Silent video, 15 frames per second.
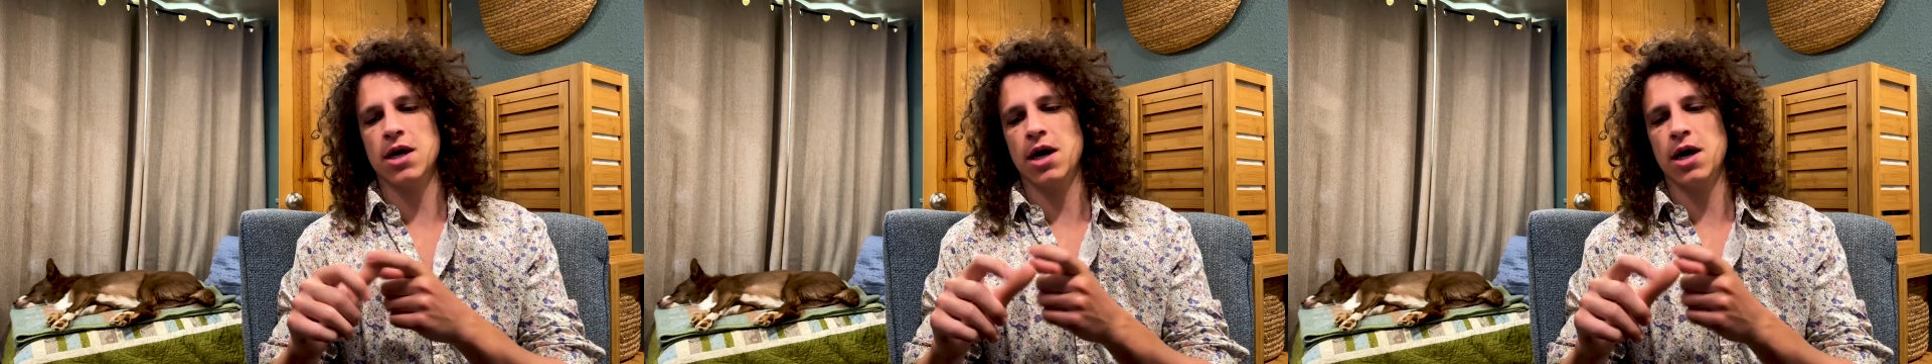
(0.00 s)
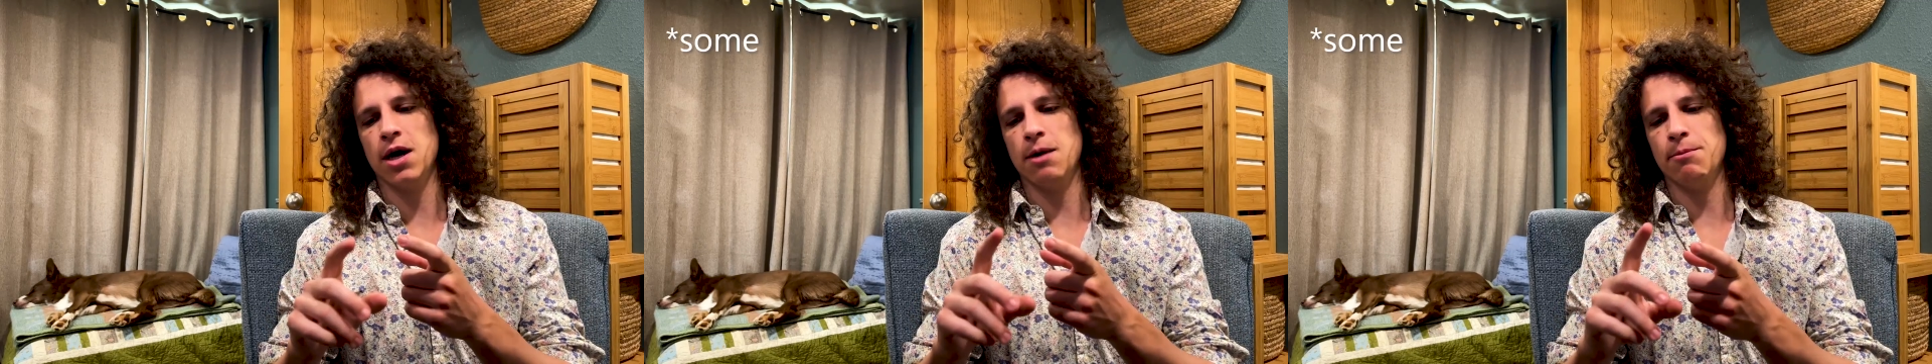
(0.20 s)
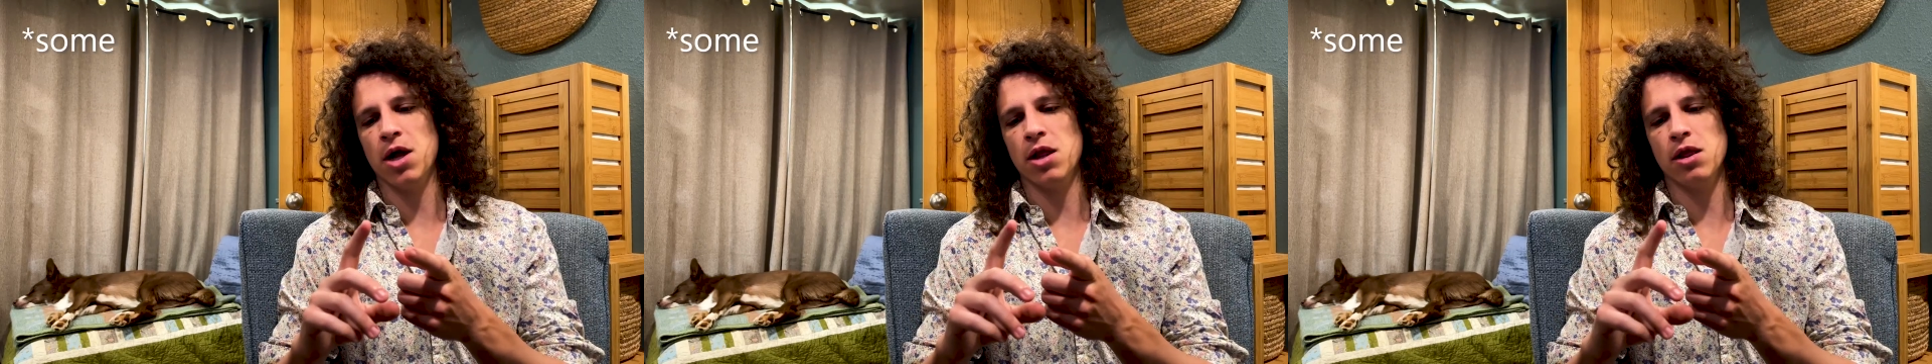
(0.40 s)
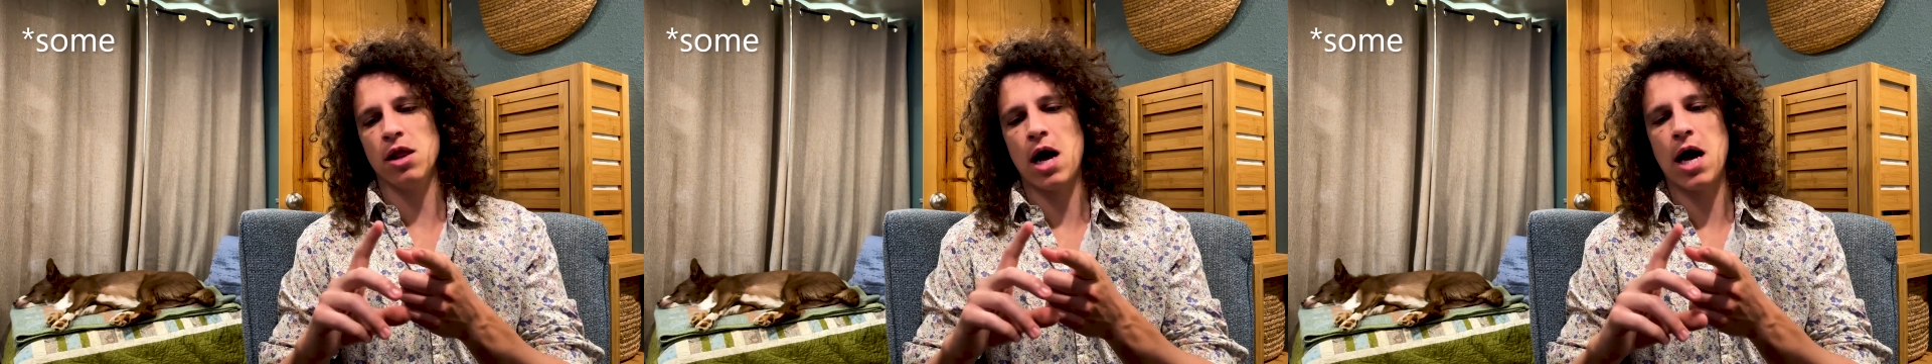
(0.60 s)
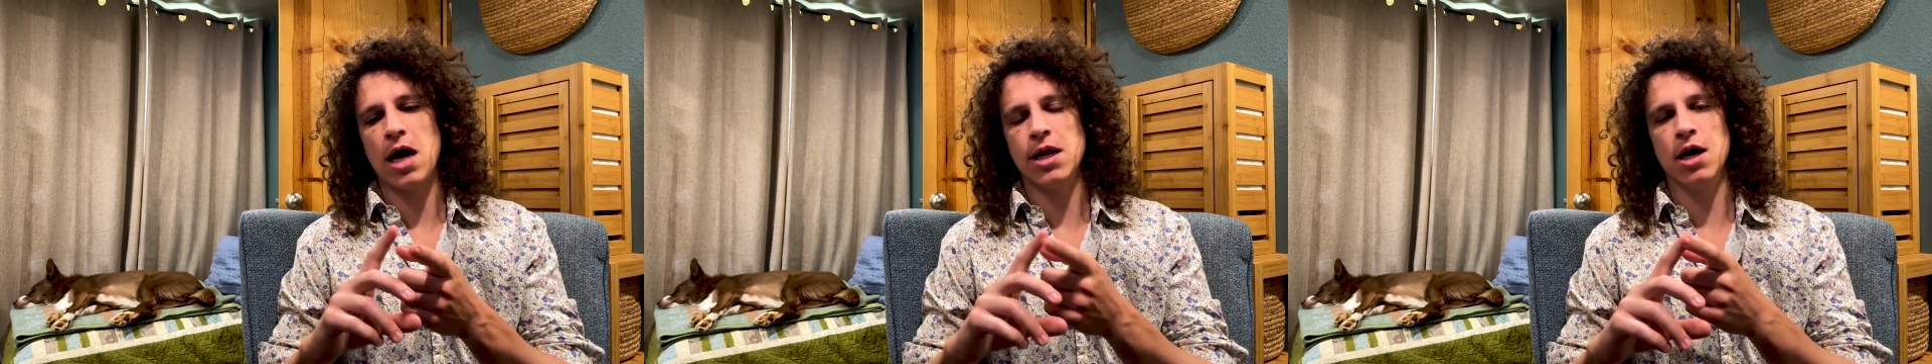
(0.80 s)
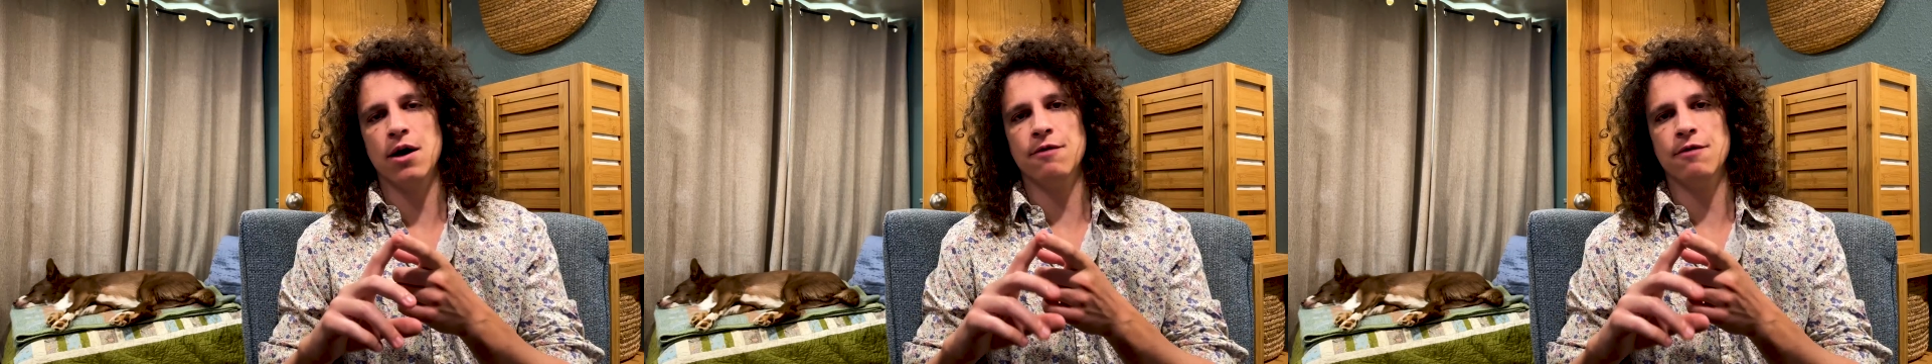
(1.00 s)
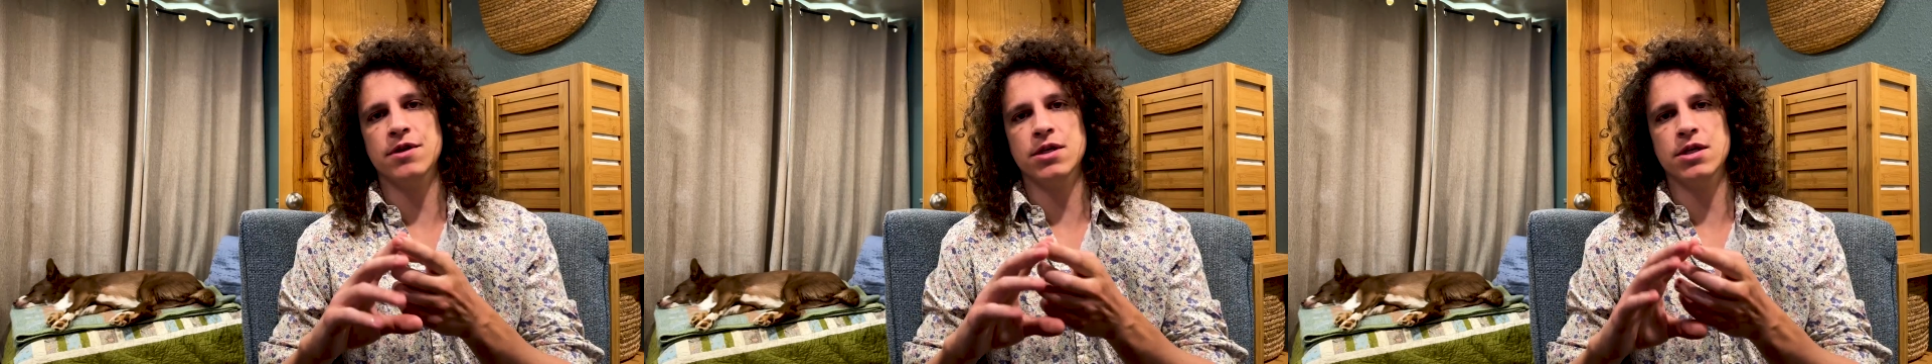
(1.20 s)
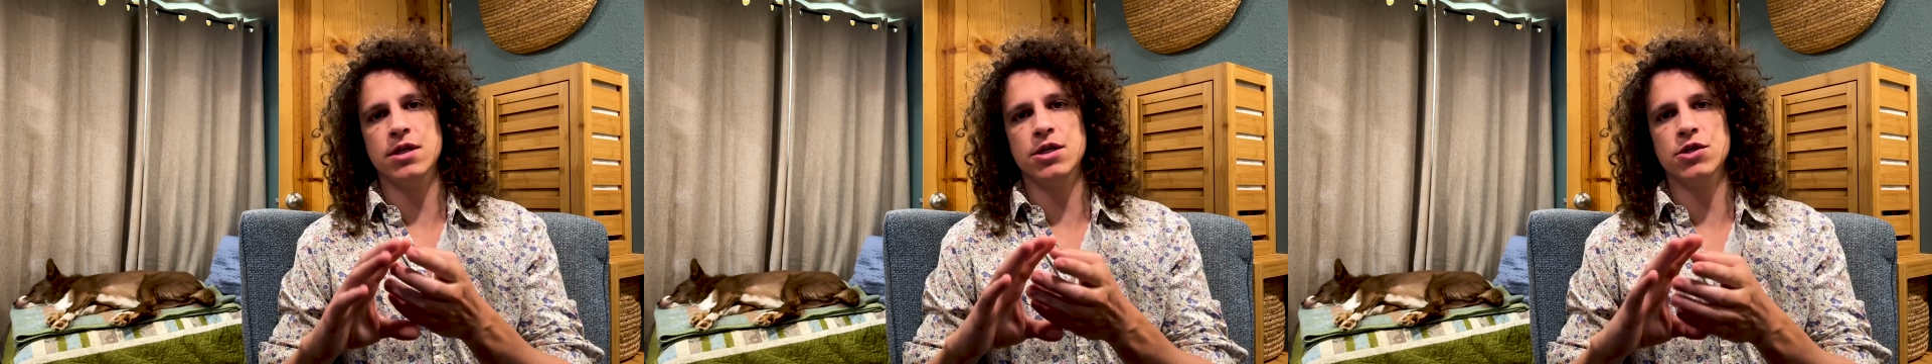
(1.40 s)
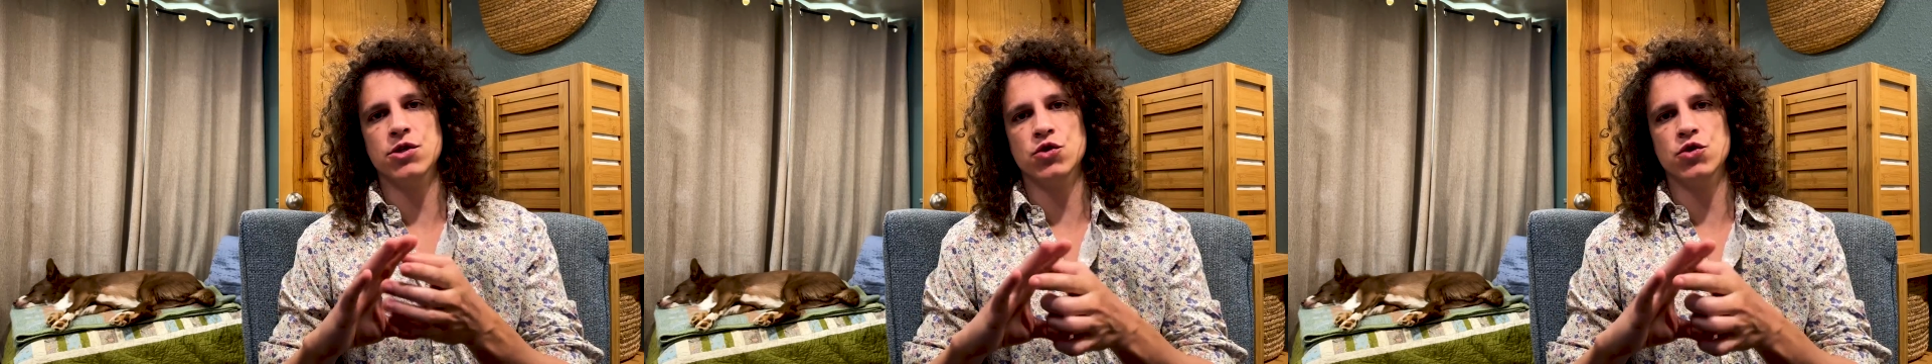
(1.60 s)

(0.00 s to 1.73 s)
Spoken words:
A lot of the